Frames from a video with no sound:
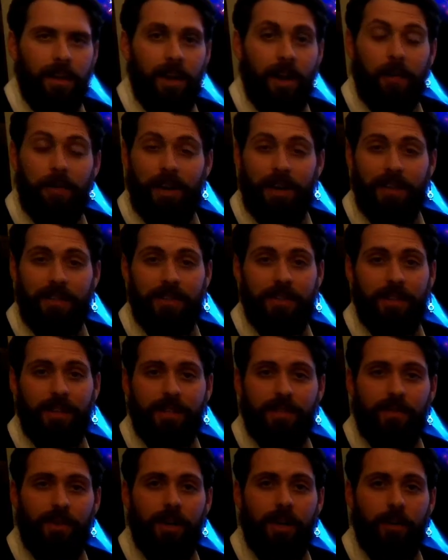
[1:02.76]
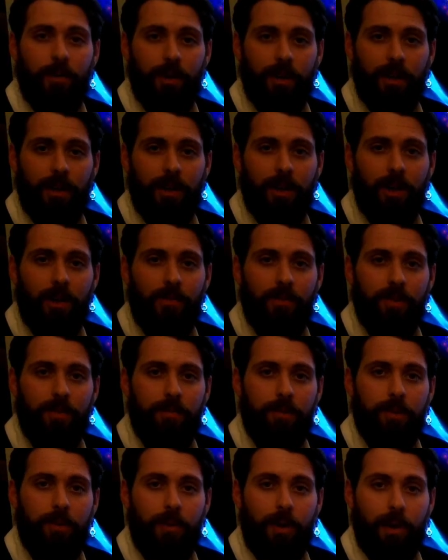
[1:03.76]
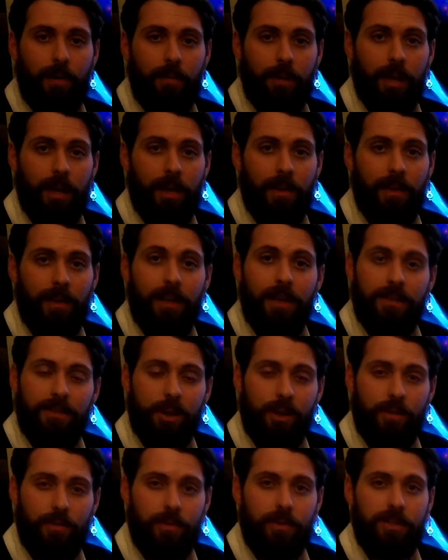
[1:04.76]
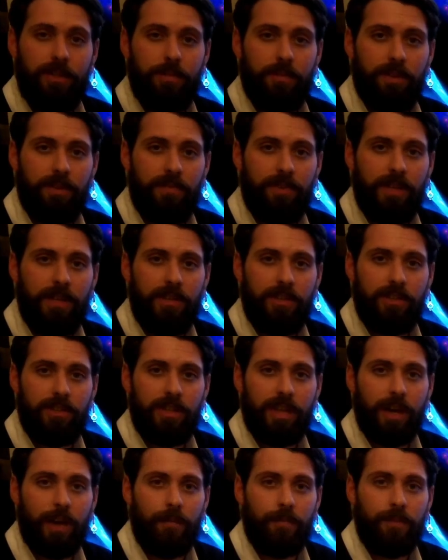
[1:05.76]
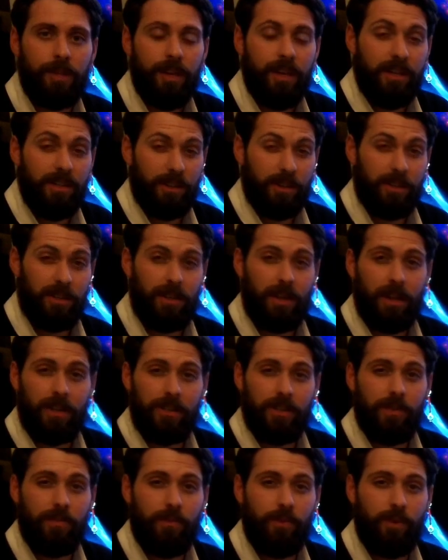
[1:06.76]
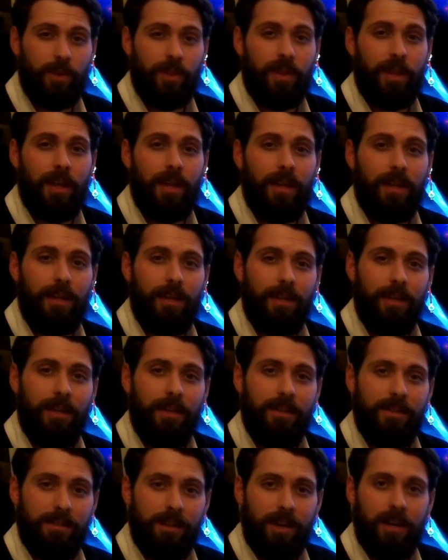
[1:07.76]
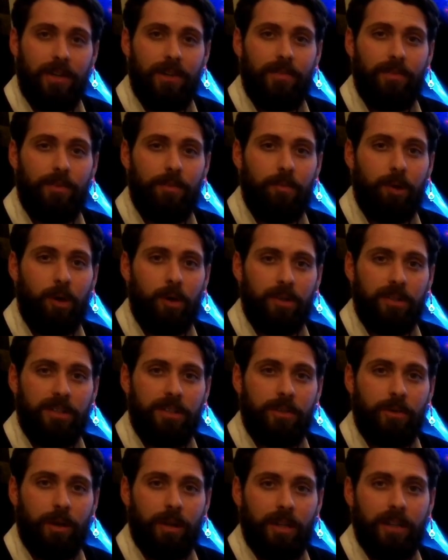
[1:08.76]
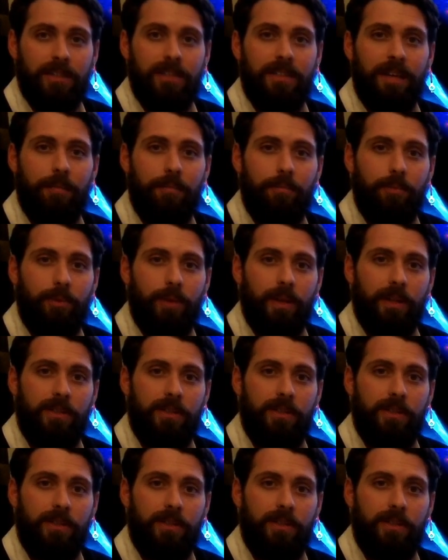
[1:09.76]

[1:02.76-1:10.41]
Okay, so there's a very quick look over the Blu-ray player. Then let's go through some of the features now. So to start us off with, then the design of the box is quite contemporary.